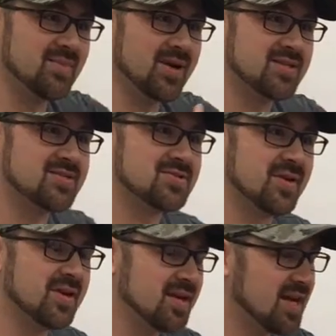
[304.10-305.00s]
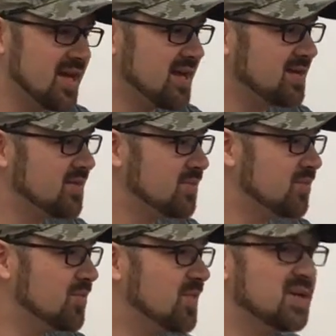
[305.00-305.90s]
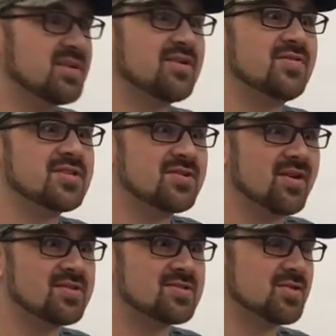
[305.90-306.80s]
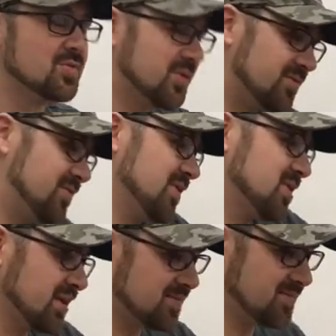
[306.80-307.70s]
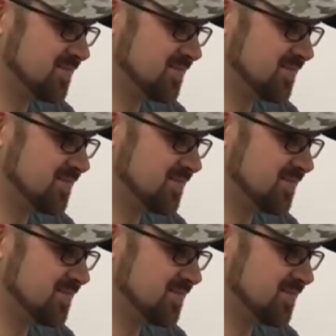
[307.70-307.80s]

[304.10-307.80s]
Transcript: branches, right? And we made little fishing rods. So we're fishing